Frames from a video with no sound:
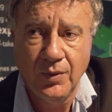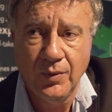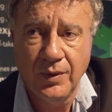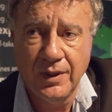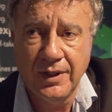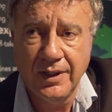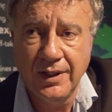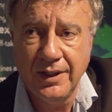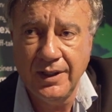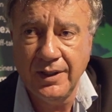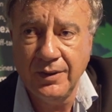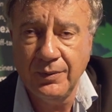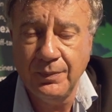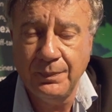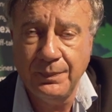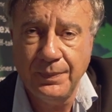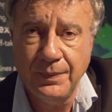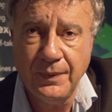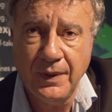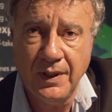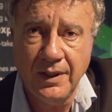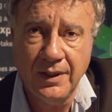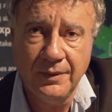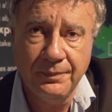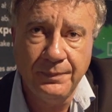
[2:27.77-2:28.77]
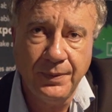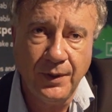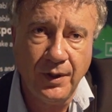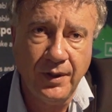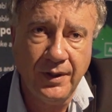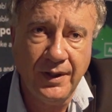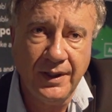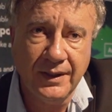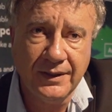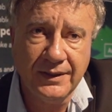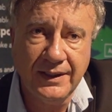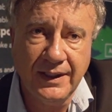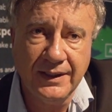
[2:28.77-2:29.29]
with the
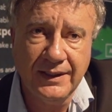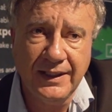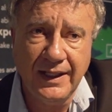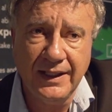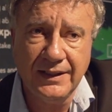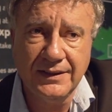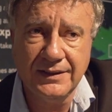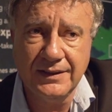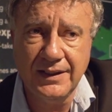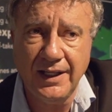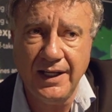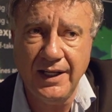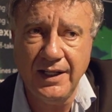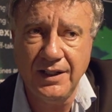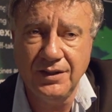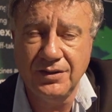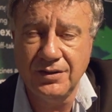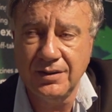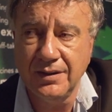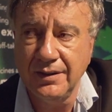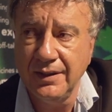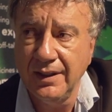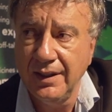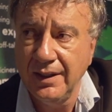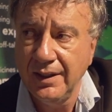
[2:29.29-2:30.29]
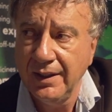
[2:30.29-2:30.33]
product. At that stage,